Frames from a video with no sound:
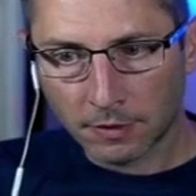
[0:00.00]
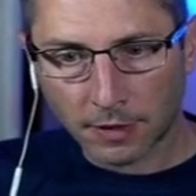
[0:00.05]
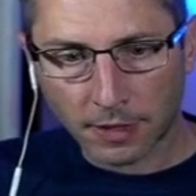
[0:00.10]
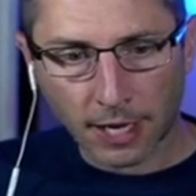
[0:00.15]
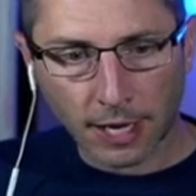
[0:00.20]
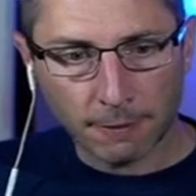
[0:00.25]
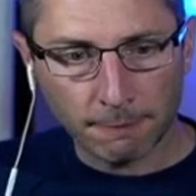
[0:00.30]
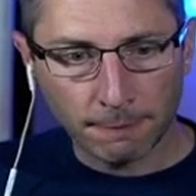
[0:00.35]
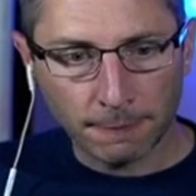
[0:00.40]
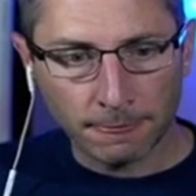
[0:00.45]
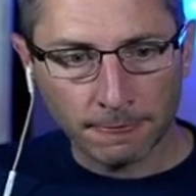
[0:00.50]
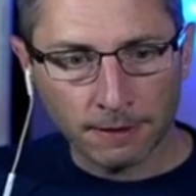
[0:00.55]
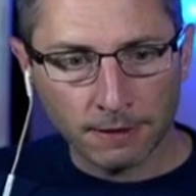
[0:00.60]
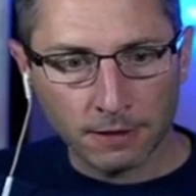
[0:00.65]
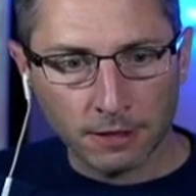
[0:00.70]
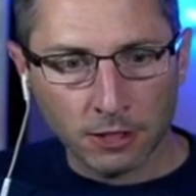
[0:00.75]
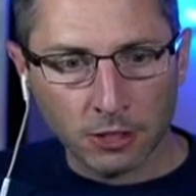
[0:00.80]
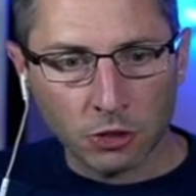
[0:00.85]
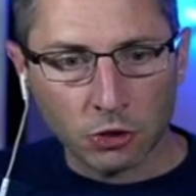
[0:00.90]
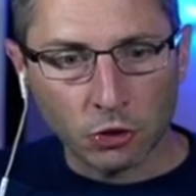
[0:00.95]
okay,
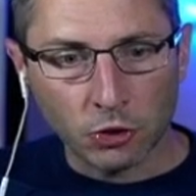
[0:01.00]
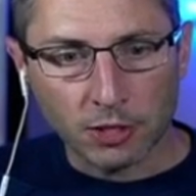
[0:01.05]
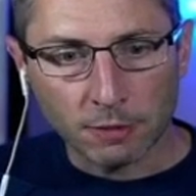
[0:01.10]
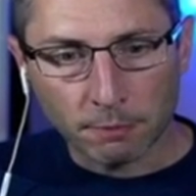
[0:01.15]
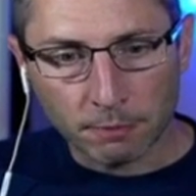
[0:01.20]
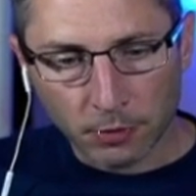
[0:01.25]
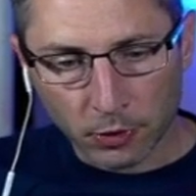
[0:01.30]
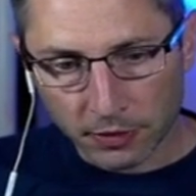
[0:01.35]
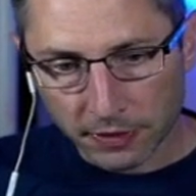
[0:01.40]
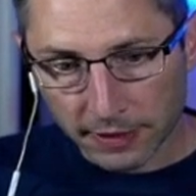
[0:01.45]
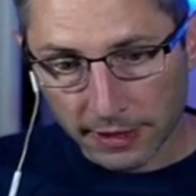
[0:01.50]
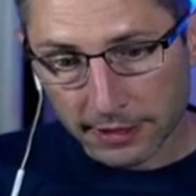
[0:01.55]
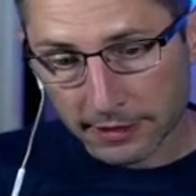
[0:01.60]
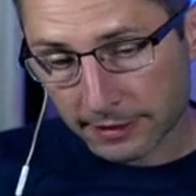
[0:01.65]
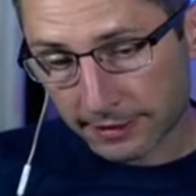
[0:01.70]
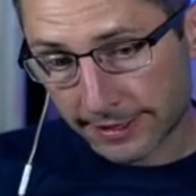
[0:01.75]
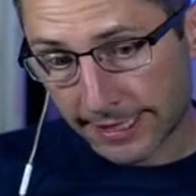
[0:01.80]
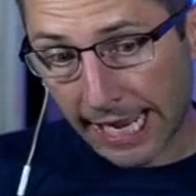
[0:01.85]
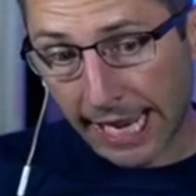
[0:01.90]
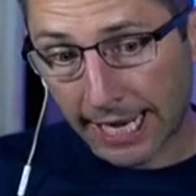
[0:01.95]
you can put these
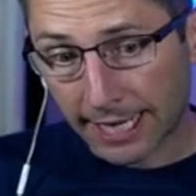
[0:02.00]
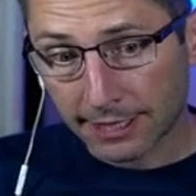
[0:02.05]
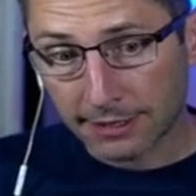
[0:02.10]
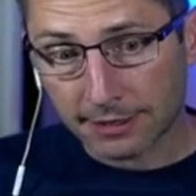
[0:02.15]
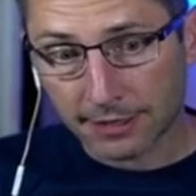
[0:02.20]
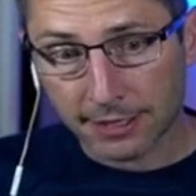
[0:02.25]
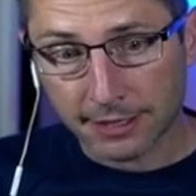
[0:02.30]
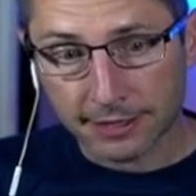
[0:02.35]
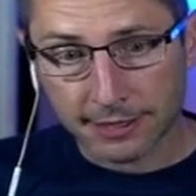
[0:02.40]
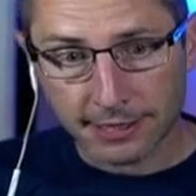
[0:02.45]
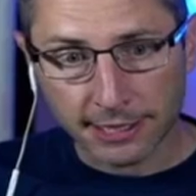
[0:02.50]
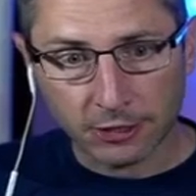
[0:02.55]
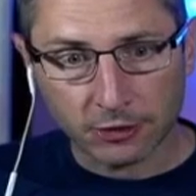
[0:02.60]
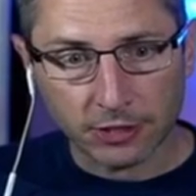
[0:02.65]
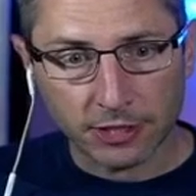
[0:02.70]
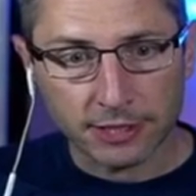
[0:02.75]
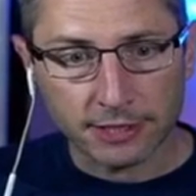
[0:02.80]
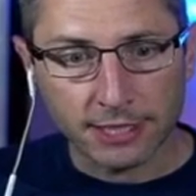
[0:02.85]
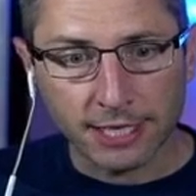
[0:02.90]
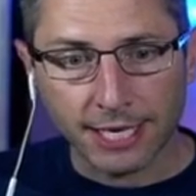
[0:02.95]
stacked in
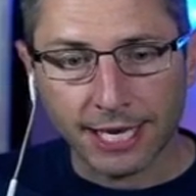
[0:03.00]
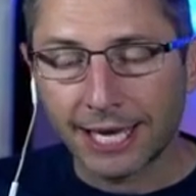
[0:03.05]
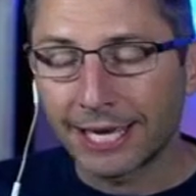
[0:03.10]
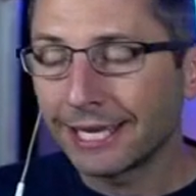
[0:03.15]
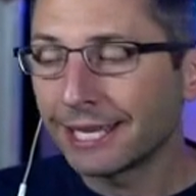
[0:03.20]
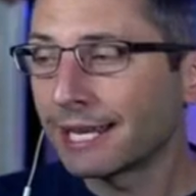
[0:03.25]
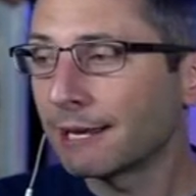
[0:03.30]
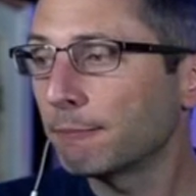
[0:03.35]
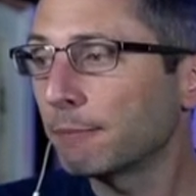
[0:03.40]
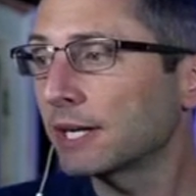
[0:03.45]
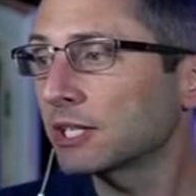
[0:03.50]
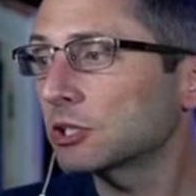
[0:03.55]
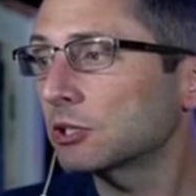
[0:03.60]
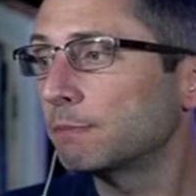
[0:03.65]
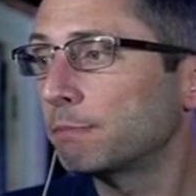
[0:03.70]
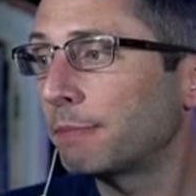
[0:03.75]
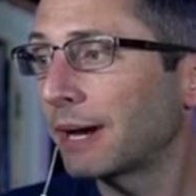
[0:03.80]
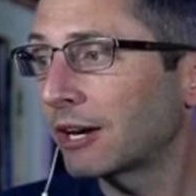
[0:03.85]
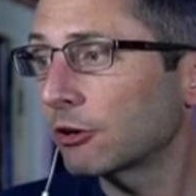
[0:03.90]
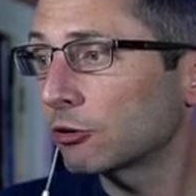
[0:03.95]
series and get a
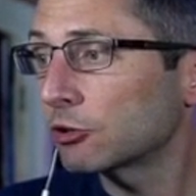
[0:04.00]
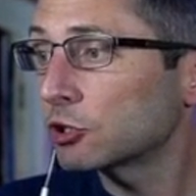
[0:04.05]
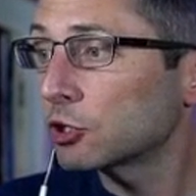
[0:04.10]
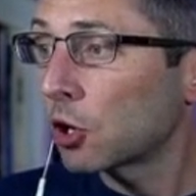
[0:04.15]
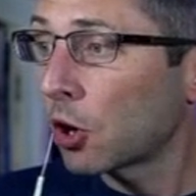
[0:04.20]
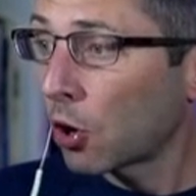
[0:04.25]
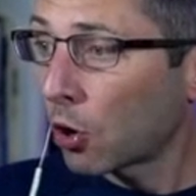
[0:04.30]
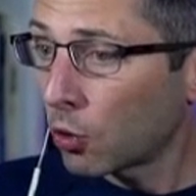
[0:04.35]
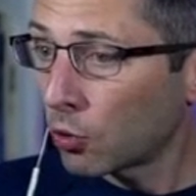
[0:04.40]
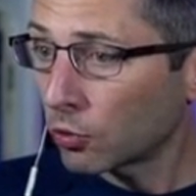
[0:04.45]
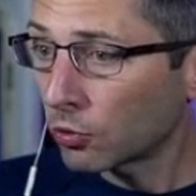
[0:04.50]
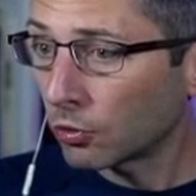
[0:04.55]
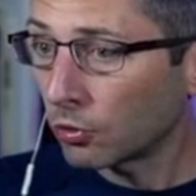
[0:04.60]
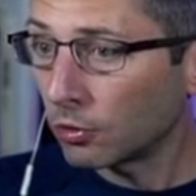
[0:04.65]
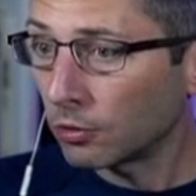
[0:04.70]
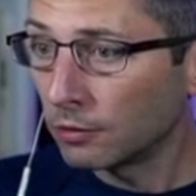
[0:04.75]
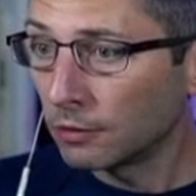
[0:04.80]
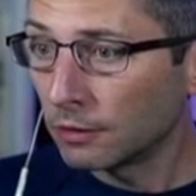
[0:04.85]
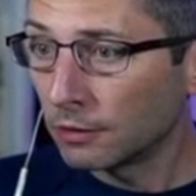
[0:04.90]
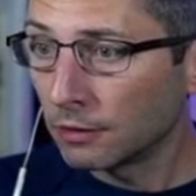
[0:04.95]
much better
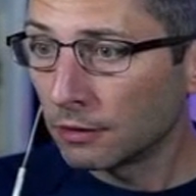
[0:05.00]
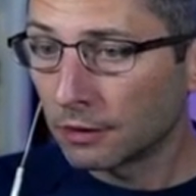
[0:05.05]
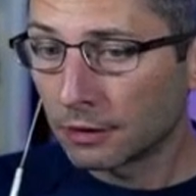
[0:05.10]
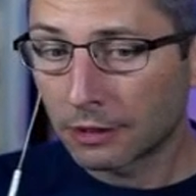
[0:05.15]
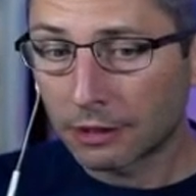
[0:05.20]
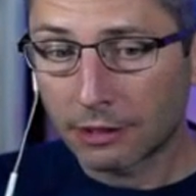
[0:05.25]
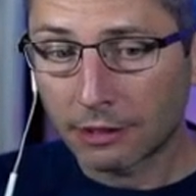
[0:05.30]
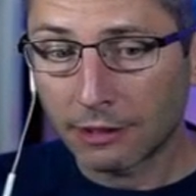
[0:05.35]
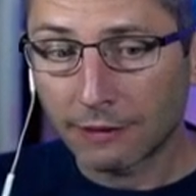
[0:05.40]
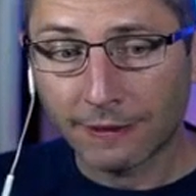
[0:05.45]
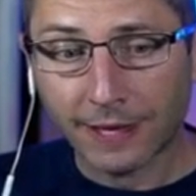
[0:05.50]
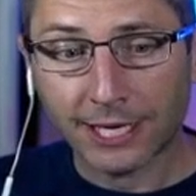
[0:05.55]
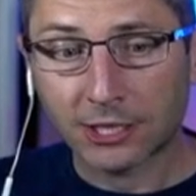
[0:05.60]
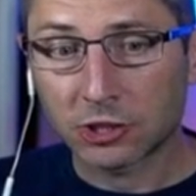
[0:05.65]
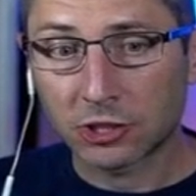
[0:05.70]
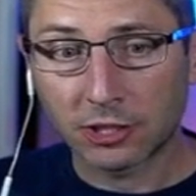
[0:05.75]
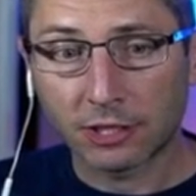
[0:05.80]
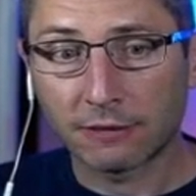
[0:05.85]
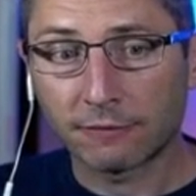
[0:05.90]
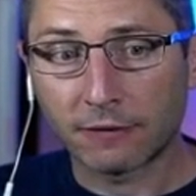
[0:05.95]
total
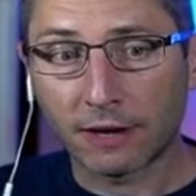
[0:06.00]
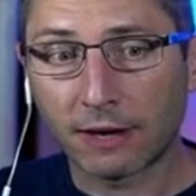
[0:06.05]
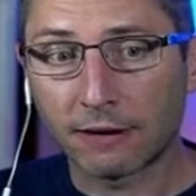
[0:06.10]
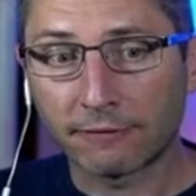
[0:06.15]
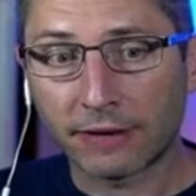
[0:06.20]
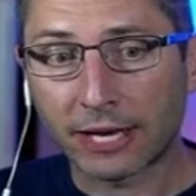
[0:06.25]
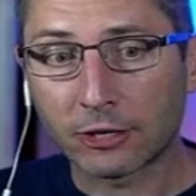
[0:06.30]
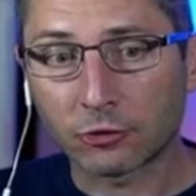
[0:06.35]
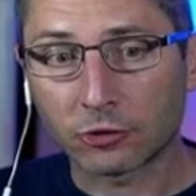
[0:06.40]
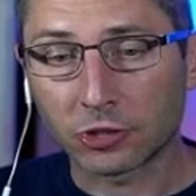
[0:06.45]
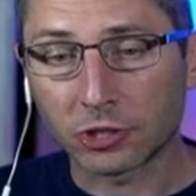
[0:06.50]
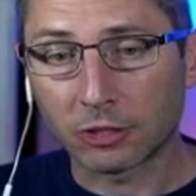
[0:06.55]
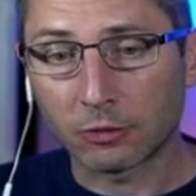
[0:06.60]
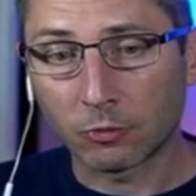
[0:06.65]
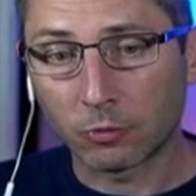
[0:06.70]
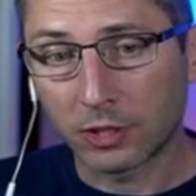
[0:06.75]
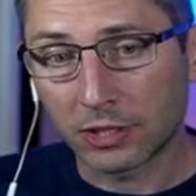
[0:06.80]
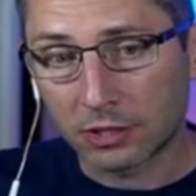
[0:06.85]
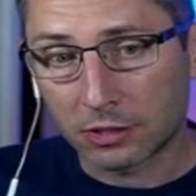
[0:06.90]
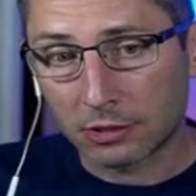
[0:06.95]
collection of energy,
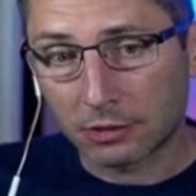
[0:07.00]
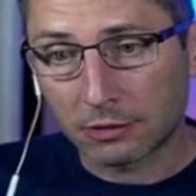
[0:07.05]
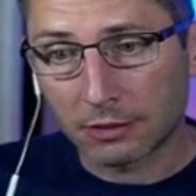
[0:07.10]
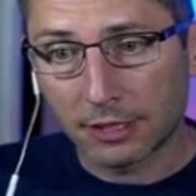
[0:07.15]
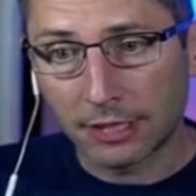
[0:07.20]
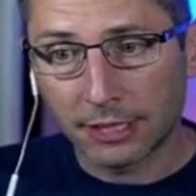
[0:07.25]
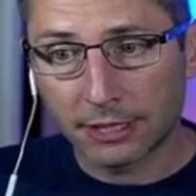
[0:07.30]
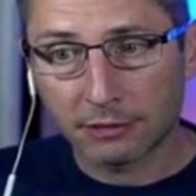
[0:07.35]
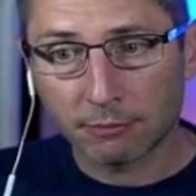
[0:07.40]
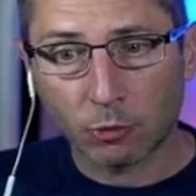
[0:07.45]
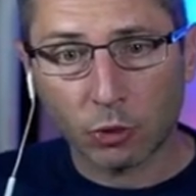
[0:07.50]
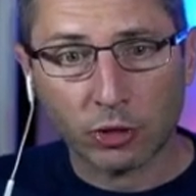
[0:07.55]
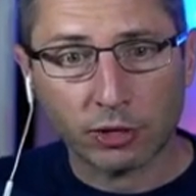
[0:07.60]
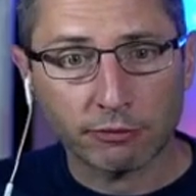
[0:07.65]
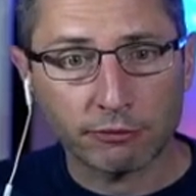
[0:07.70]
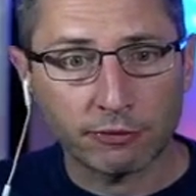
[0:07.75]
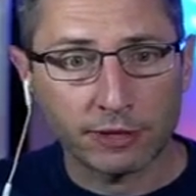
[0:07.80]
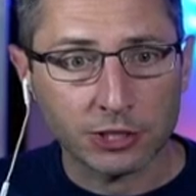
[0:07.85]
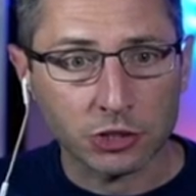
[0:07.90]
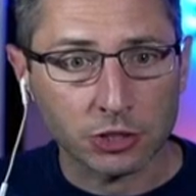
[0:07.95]
which is more
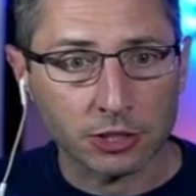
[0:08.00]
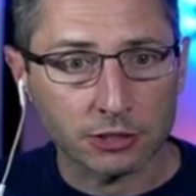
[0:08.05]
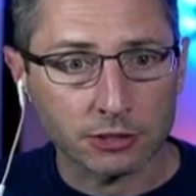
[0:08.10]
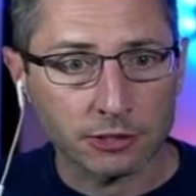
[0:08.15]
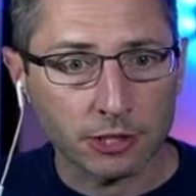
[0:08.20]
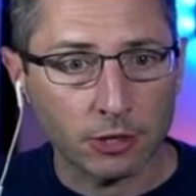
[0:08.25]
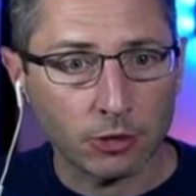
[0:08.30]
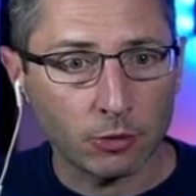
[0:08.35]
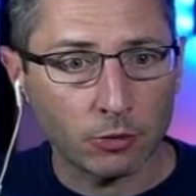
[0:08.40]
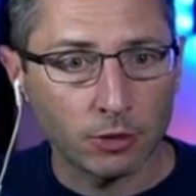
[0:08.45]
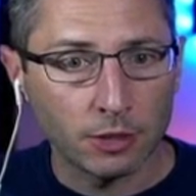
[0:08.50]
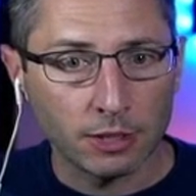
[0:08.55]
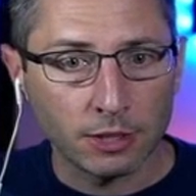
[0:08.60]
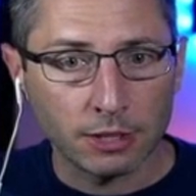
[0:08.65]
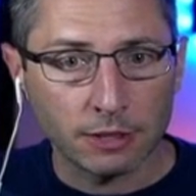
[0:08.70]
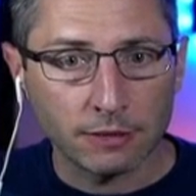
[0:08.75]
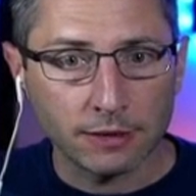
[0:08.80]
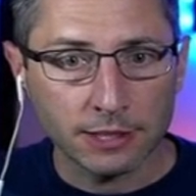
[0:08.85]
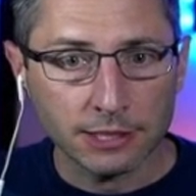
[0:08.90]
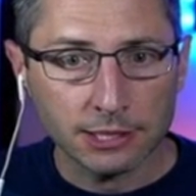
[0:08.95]
efficient. So
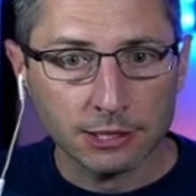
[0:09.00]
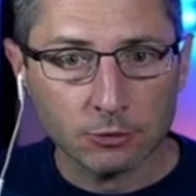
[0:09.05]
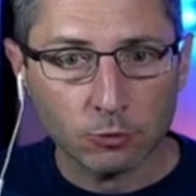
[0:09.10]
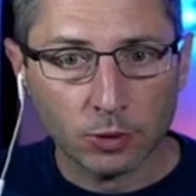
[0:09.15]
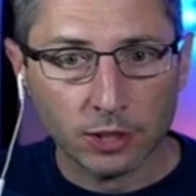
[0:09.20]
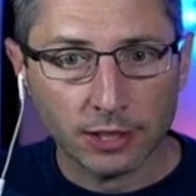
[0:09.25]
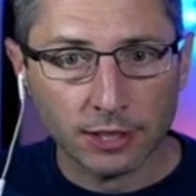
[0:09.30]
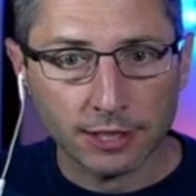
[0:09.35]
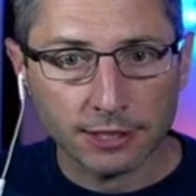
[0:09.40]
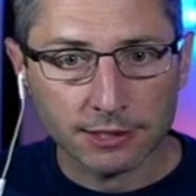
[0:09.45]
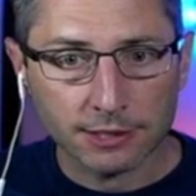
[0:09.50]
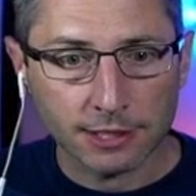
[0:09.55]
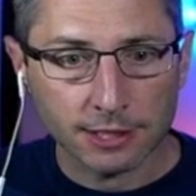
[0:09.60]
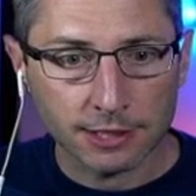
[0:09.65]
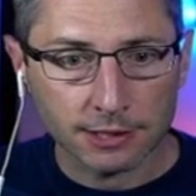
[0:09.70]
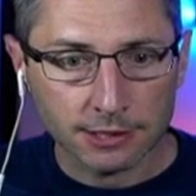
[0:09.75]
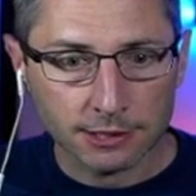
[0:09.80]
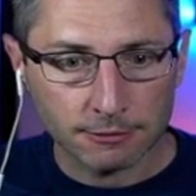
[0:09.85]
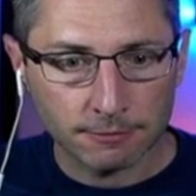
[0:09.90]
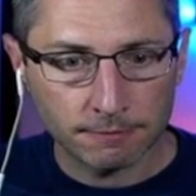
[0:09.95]
this is what gets
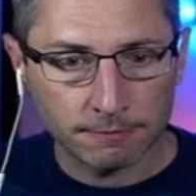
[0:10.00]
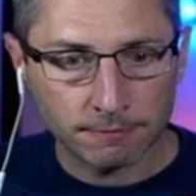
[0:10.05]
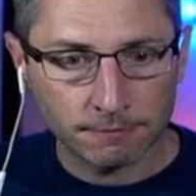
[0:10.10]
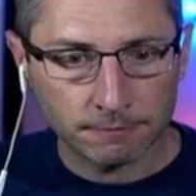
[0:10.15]
us